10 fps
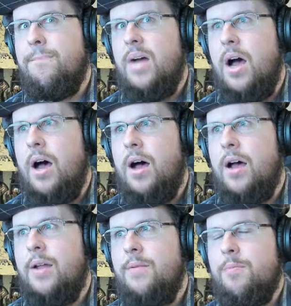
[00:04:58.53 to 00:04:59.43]

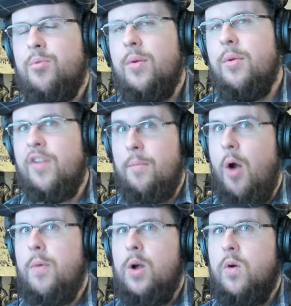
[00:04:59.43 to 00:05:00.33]
from
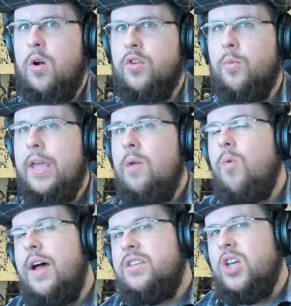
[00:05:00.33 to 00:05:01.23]
our real world. We
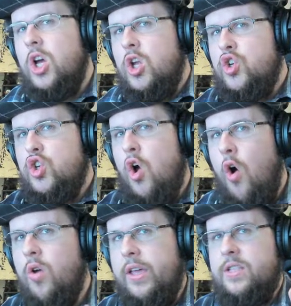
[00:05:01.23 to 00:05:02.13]
want
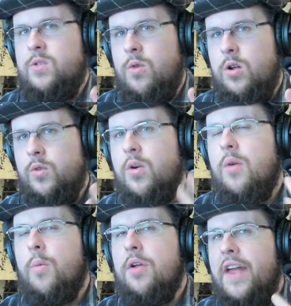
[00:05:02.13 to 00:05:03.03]
Tolkien's world.
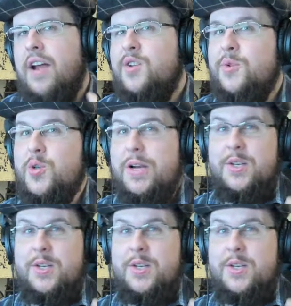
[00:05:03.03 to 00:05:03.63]
We're there to enjoy